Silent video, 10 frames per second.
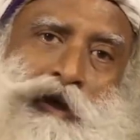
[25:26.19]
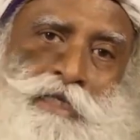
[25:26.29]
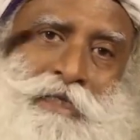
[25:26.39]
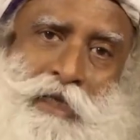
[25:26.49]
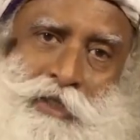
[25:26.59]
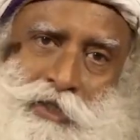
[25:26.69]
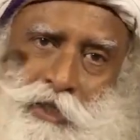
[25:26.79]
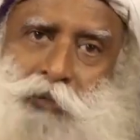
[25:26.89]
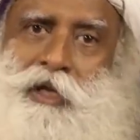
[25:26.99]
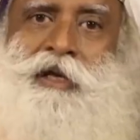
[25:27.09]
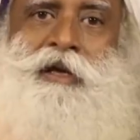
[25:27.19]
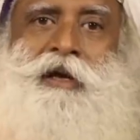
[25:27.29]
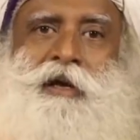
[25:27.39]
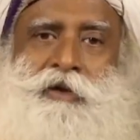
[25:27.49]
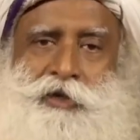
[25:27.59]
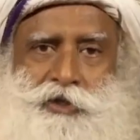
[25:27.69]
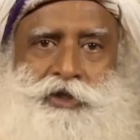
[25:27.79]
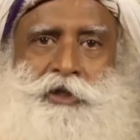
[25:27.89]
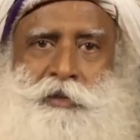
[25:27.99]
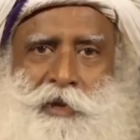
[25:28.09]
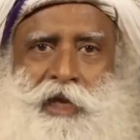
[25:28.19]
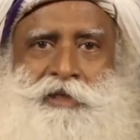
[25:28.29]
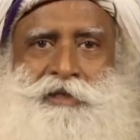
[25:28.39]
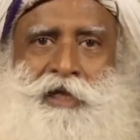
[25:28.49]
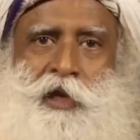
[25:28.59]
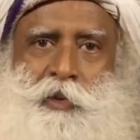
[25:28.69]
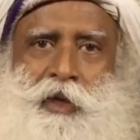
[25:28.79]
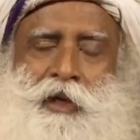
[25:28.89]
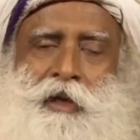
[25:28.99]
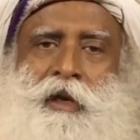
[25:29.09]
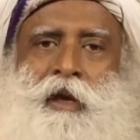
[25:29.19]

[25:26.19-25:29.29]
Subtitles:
this is extremely rich place that way.